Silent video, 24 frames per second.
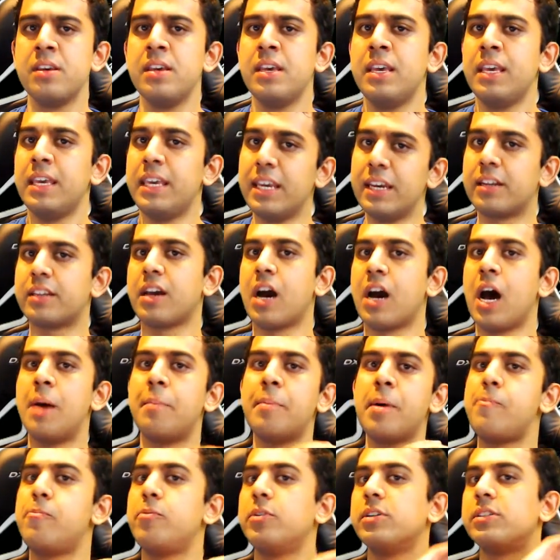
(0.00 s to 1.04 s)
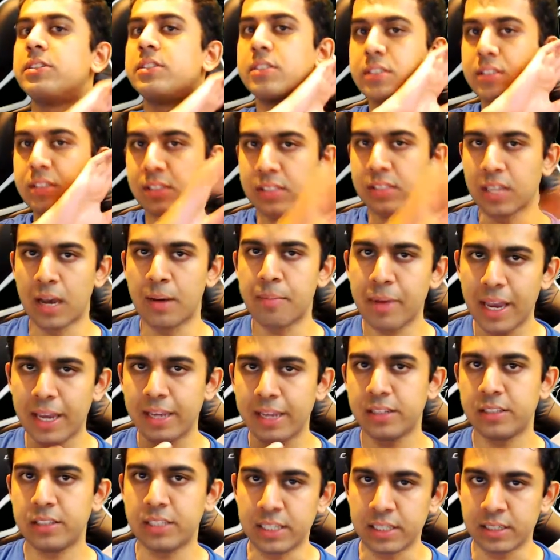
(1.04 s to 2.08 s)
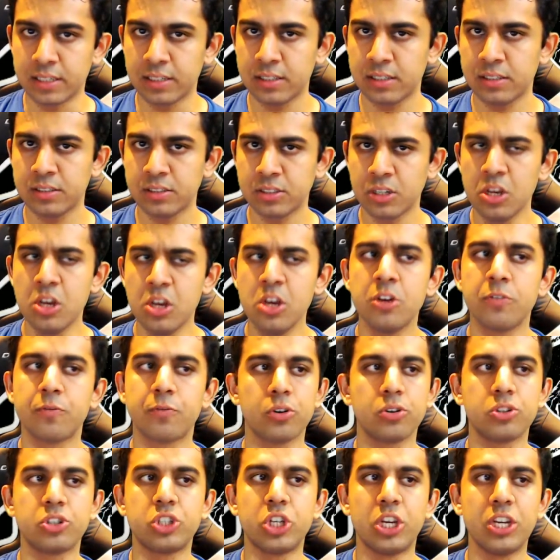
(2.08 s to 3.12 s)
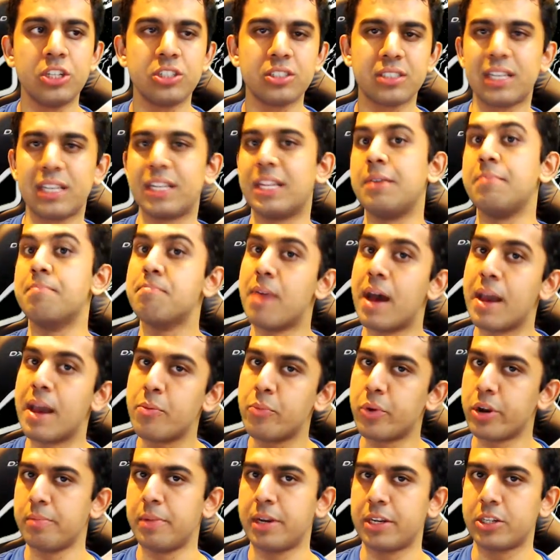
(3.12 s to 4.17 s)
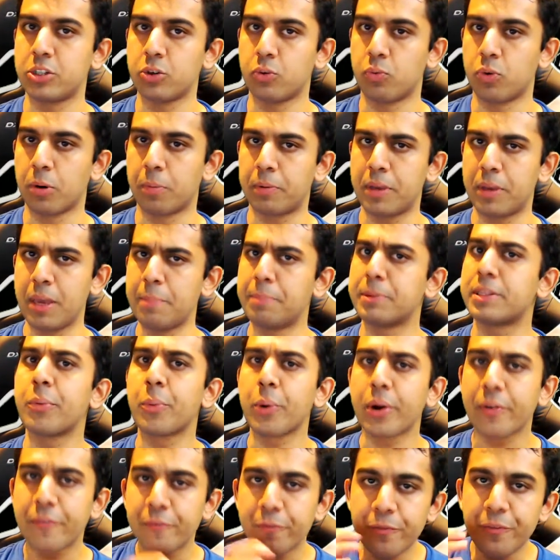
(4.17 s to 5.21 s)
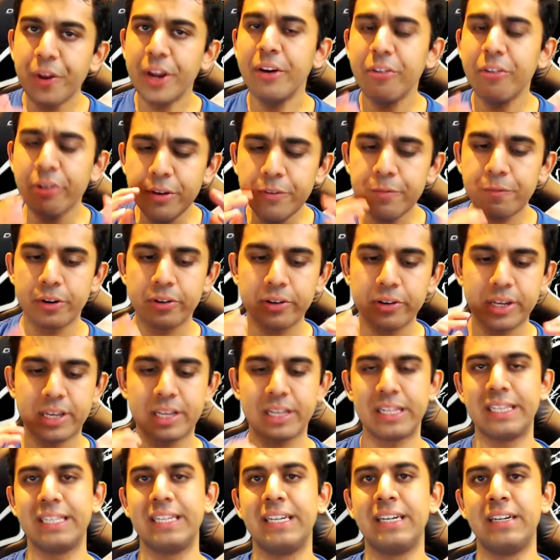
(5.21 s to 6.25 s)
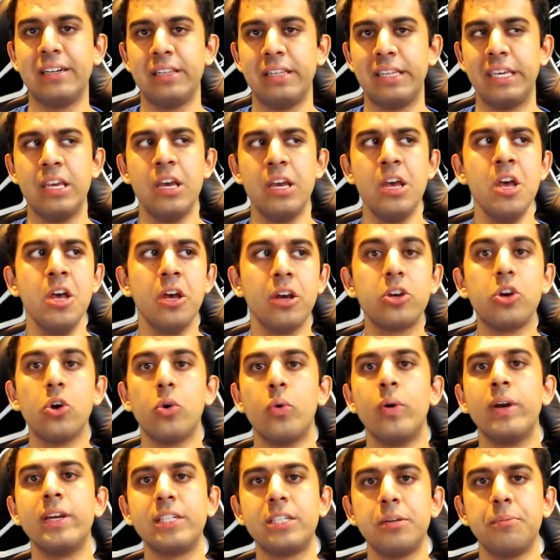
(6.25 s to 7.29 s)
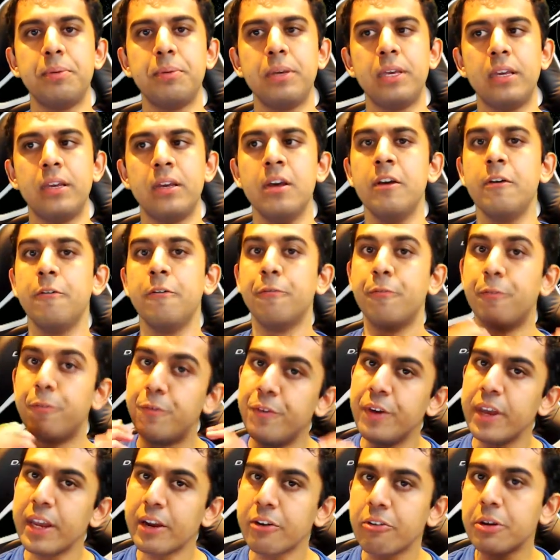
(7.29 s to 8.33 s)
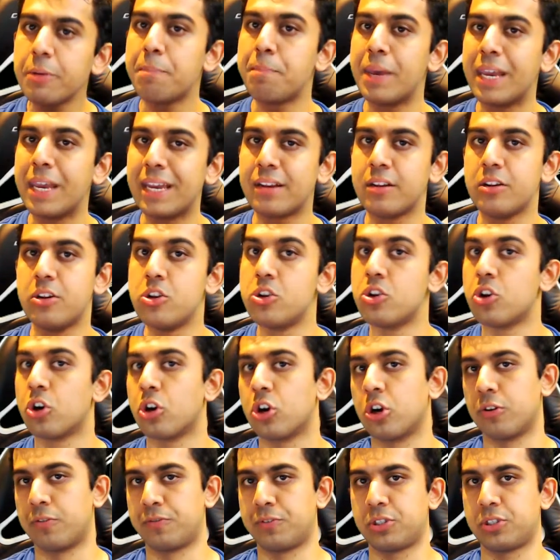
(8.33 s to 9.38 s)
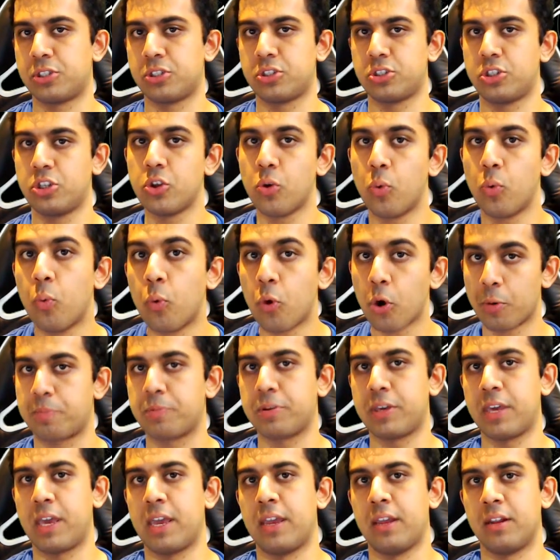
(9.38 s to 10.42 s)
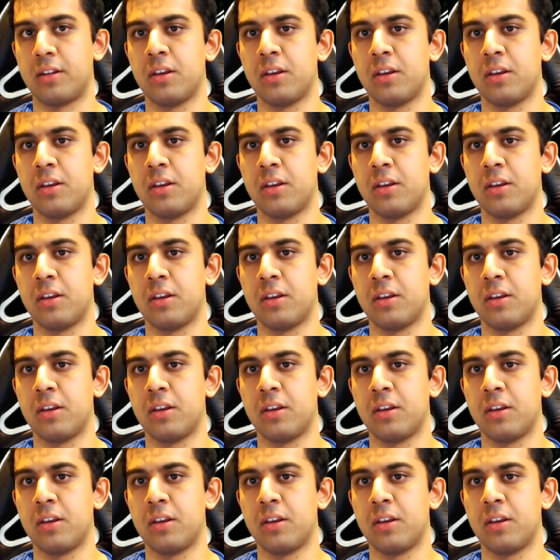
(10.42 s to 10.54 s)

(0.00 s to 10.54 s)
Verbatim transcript: He had come up with some ideas for changes that he might want to make to Warpgate, but they were very, very clearly going to be very big nerfs to the Warpgate